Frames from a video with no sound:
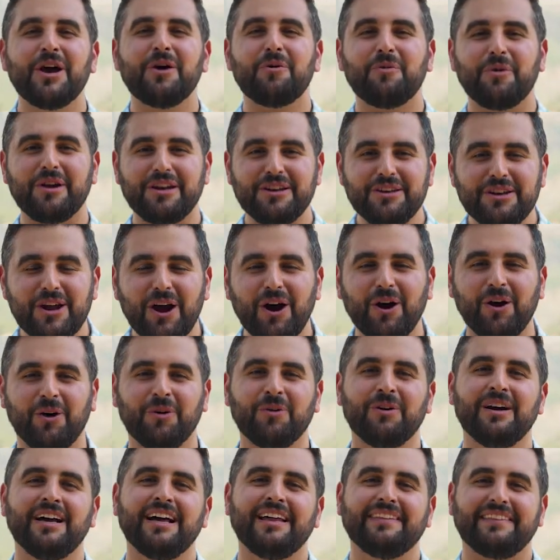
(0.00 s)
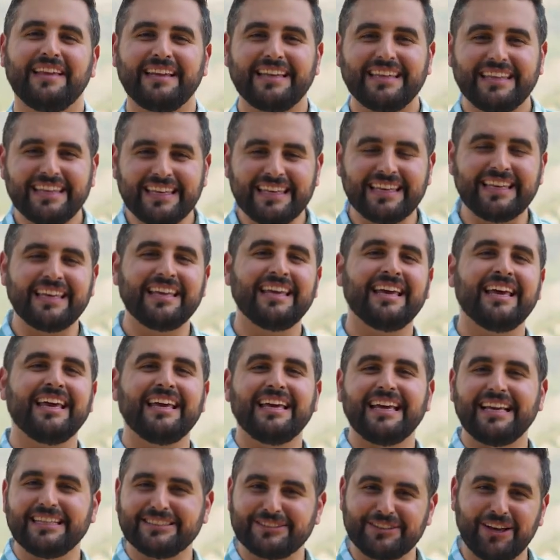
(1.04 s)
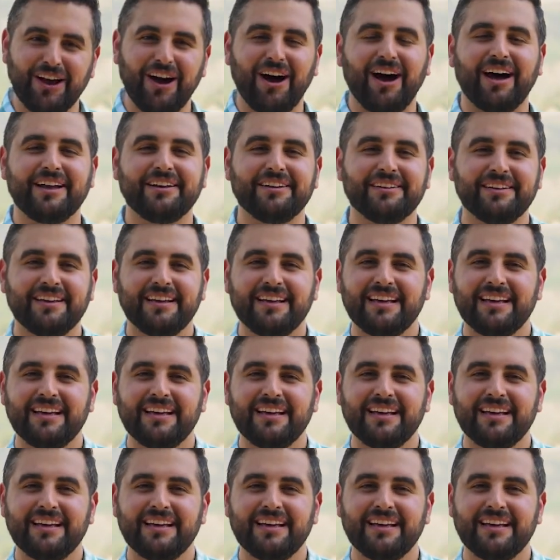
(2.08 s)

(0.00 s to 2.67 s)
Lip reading: would know that He is God.